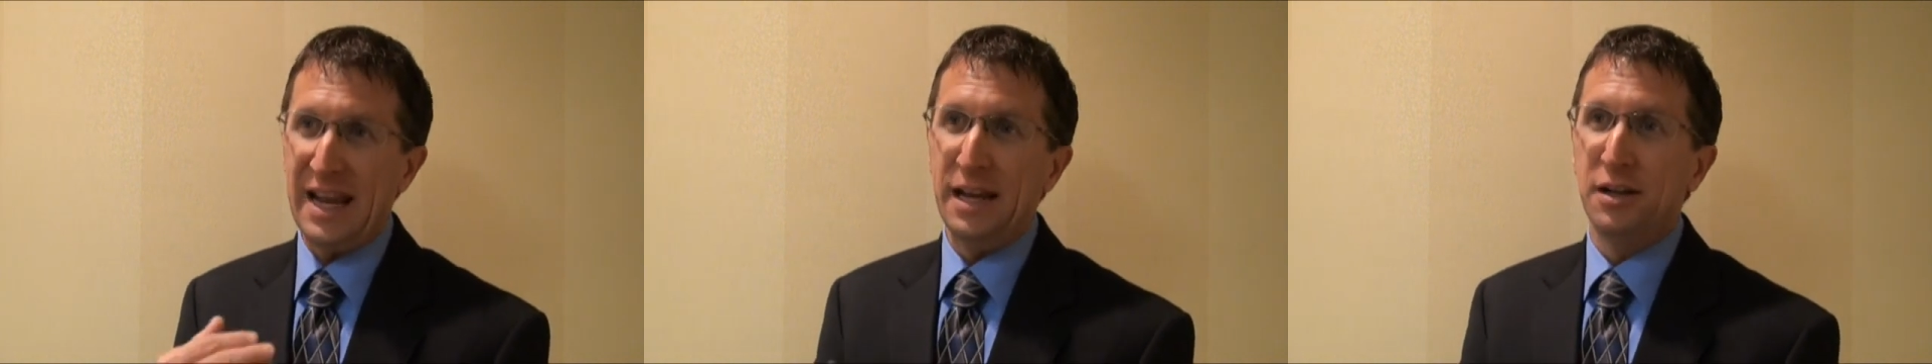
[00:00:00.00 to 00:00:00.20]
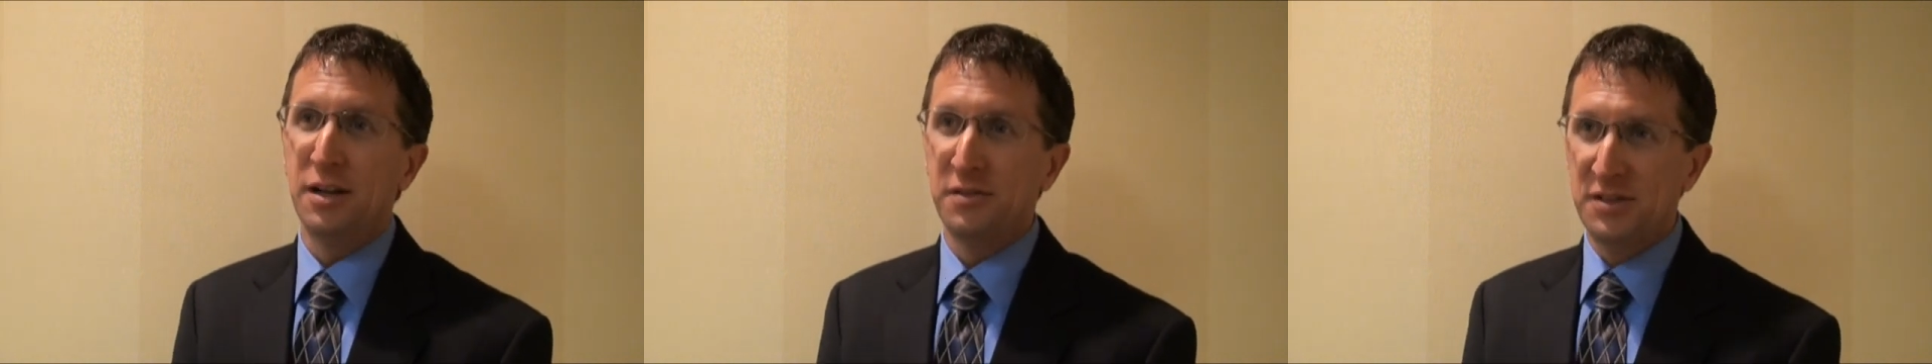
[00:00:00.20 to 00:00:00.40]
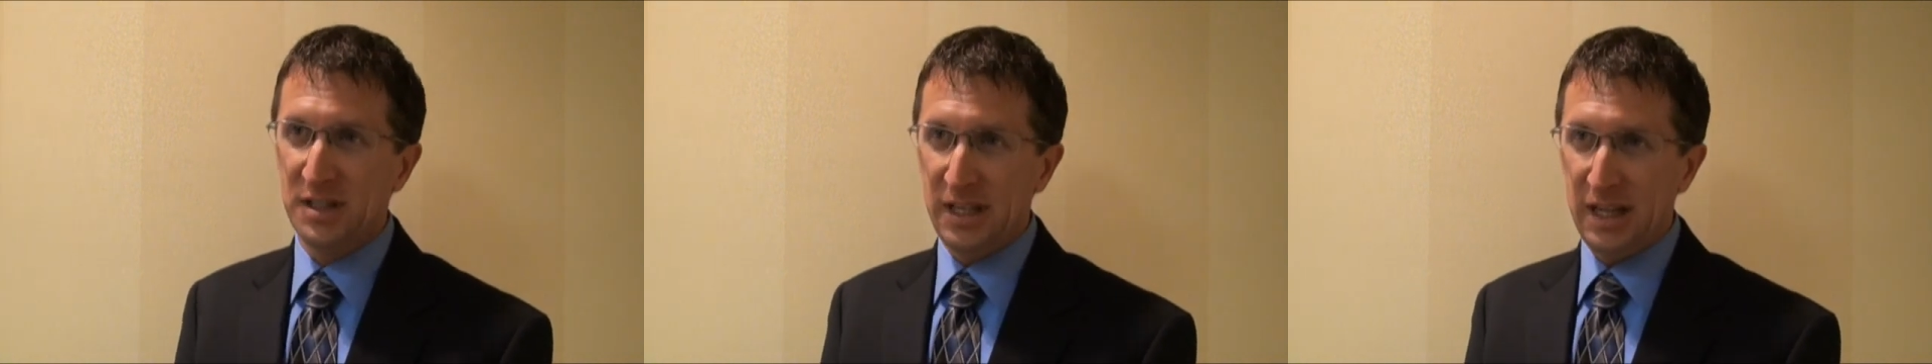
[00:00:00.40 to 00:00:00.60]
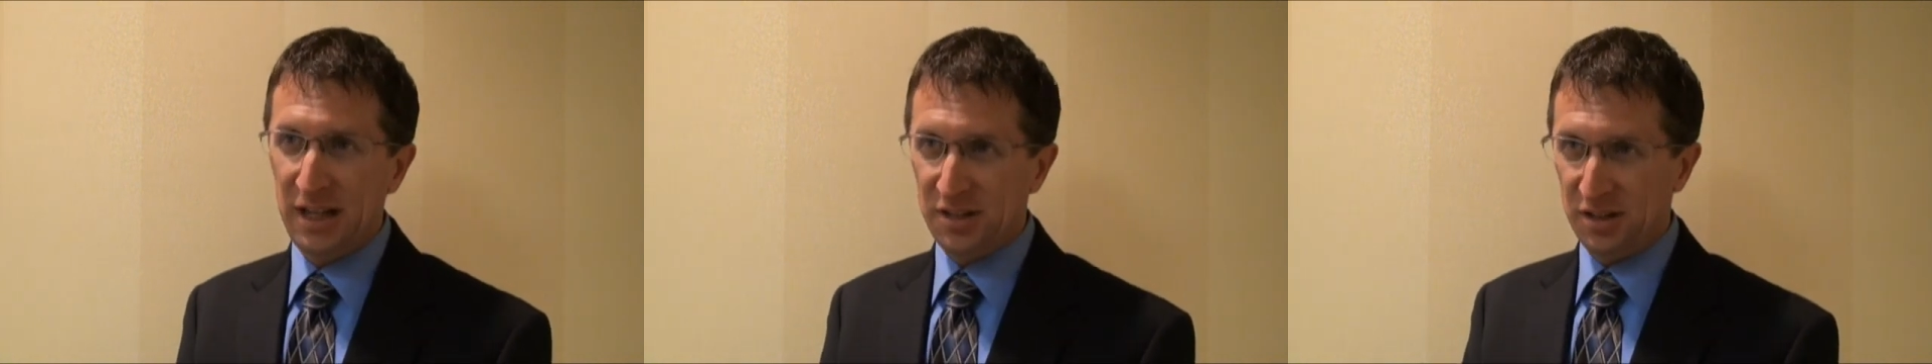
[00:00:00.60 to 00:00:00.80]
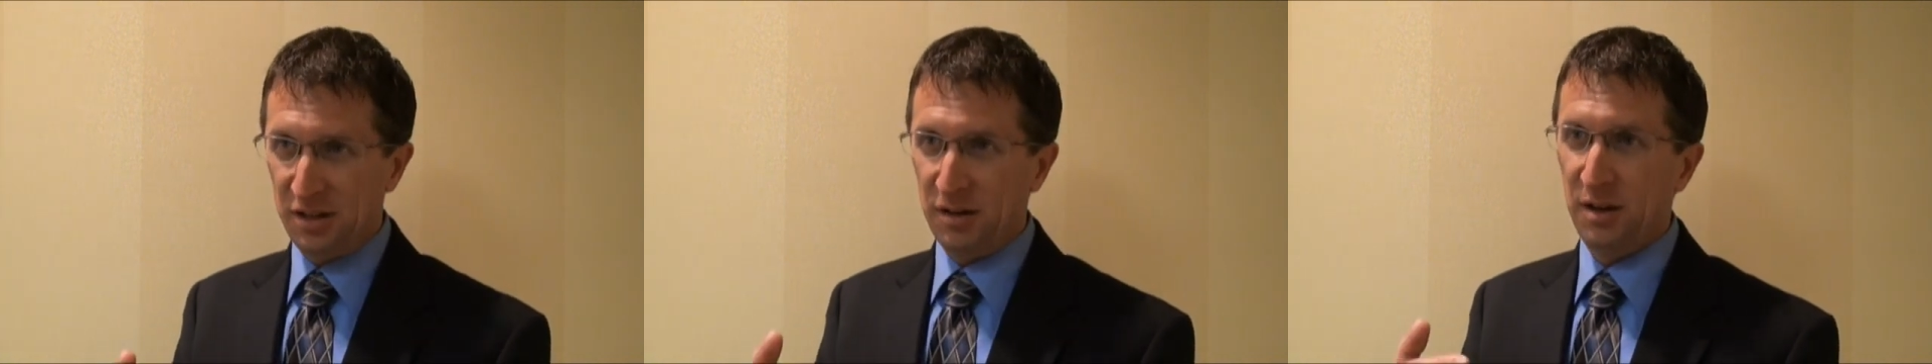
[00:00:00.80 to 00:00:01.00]
end of
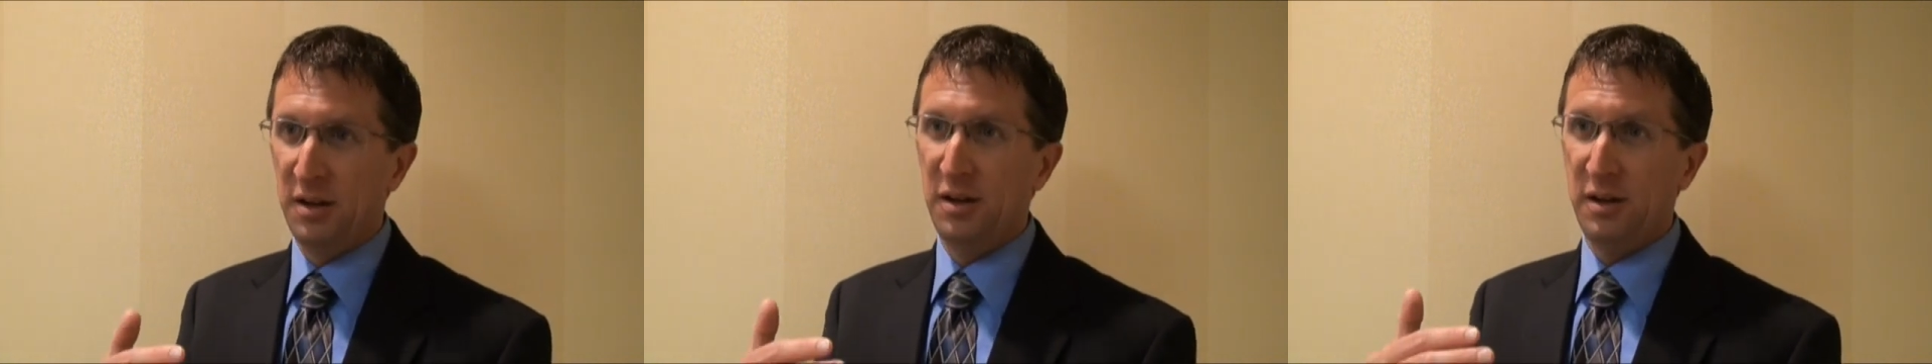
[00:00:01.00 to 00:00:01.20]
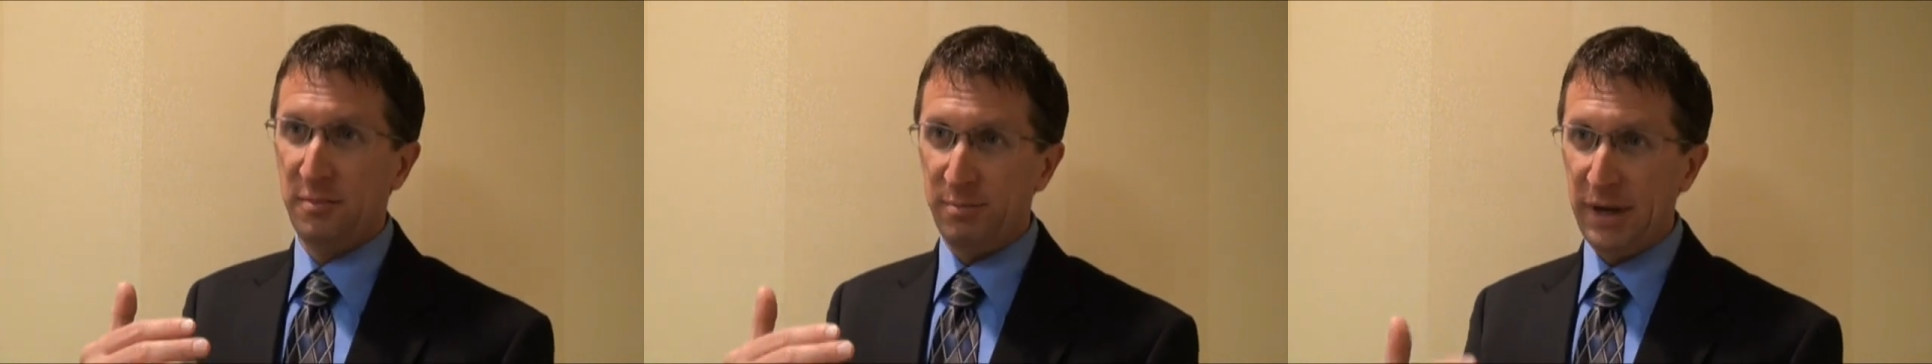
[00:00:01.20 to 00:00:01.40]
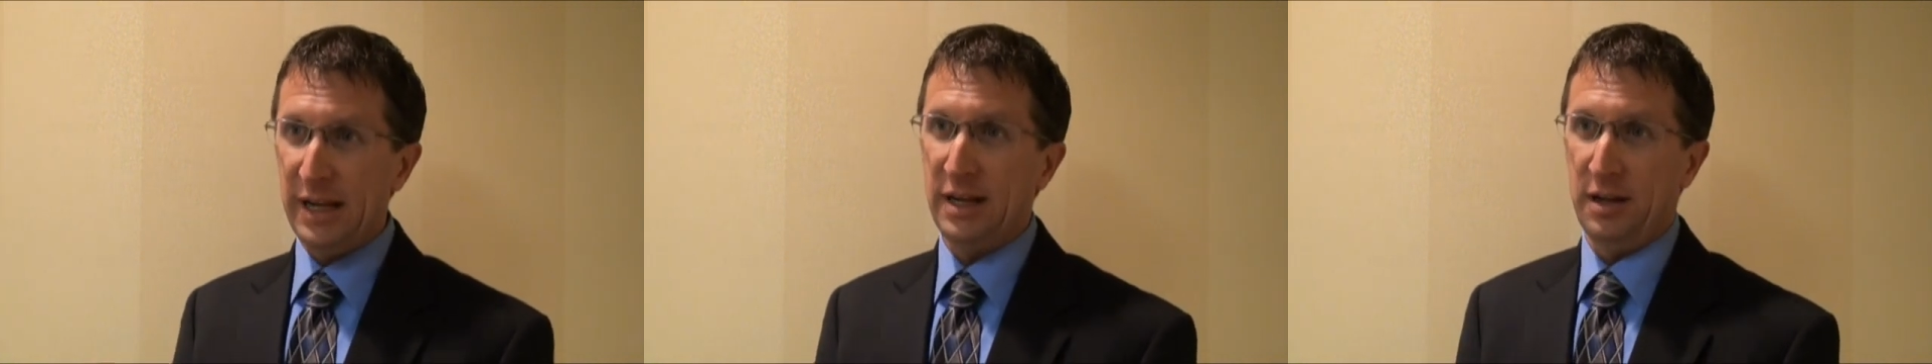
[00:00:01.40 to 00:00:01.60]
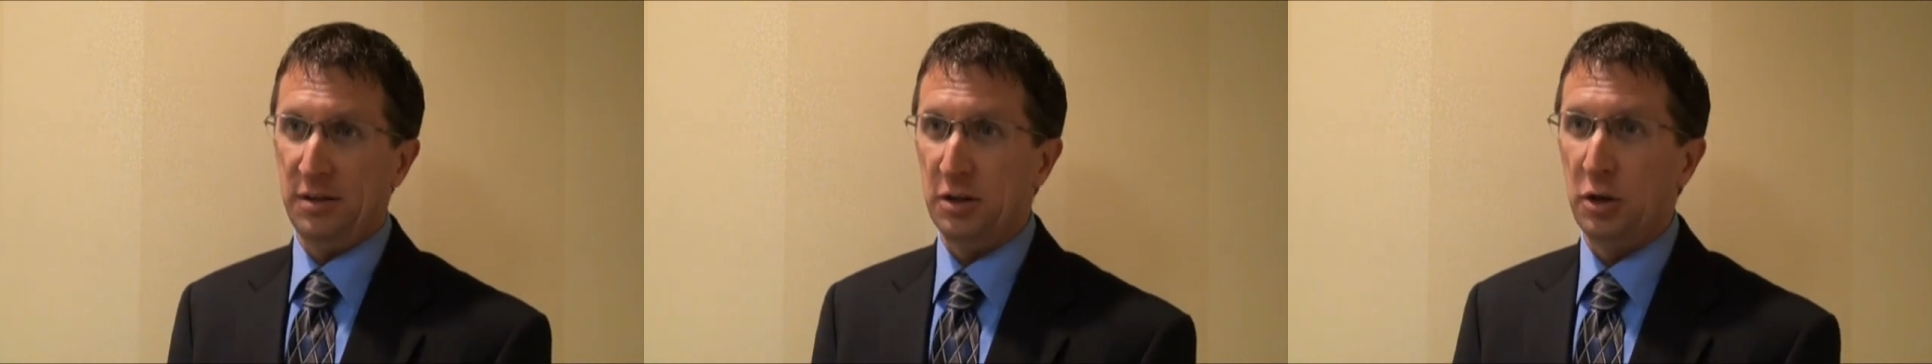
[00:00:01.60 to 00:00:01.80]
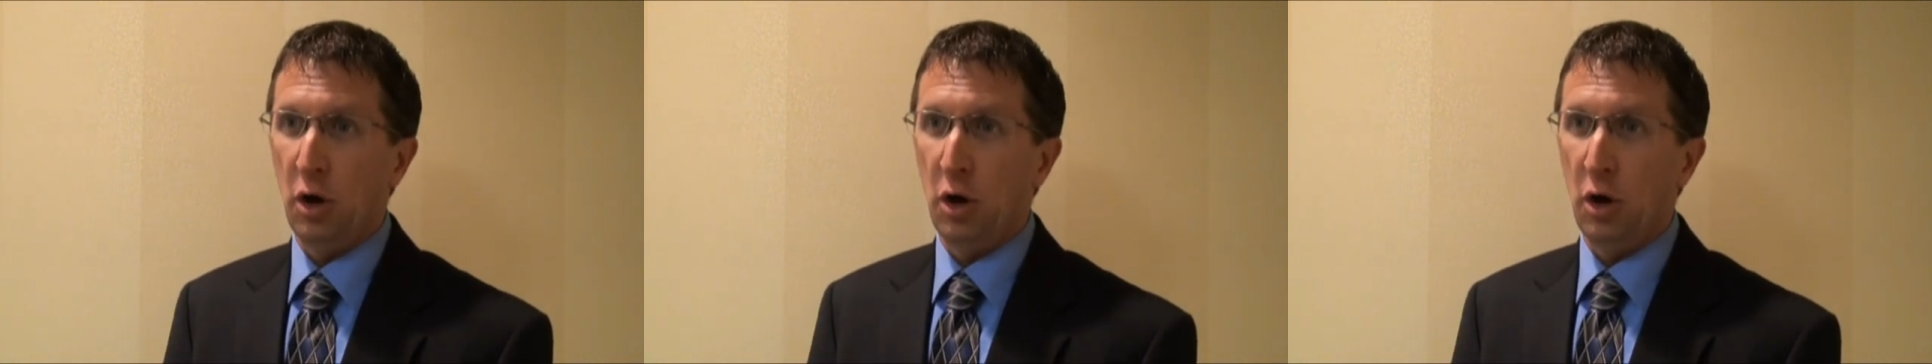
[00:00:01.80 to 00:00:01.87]
season meeting,